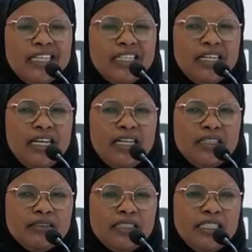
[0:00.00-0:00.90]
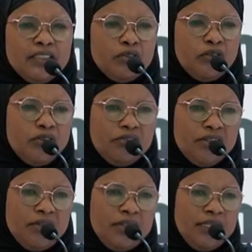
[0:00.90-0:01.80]
around a little
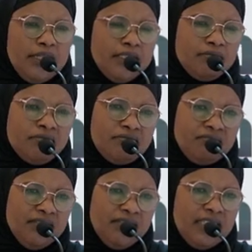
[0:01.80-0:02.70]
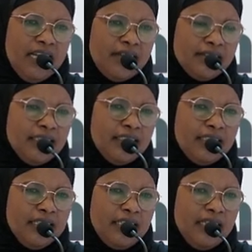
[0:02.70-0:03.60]
over
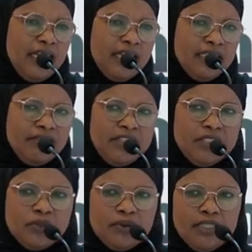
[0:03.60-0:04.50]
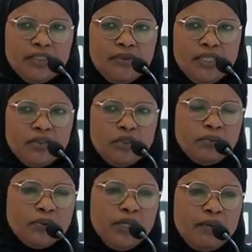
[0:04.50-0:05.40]
150,000 and eventually went
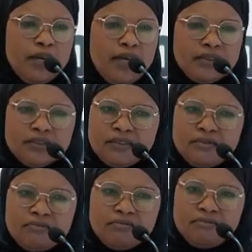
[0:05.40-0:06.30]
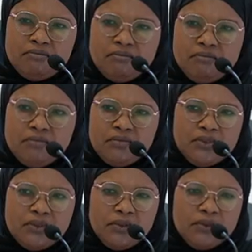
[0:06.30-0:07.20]
up to about
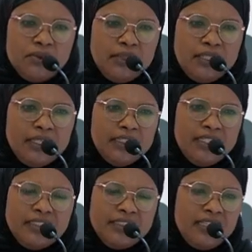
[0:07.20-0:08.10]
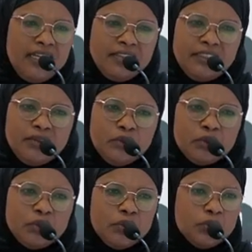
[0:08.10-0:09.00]
280,000
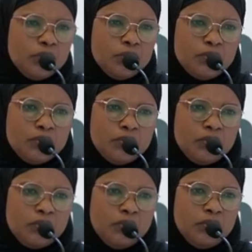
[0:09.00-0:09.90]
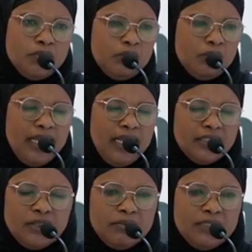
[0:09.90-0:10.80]
or so,
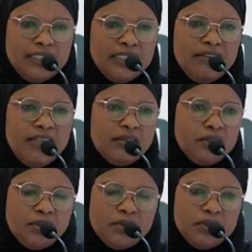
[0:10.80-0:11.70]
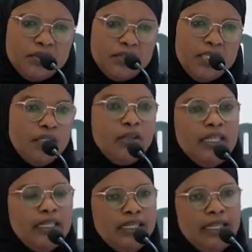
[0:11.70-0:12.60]
290 something, if I could recall. You
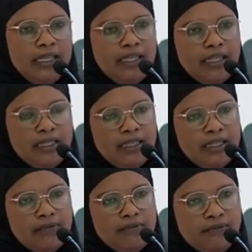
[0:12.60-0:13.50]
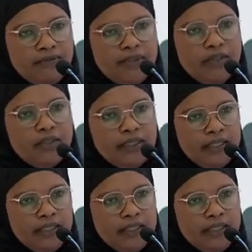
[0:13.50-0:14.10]
know, the figure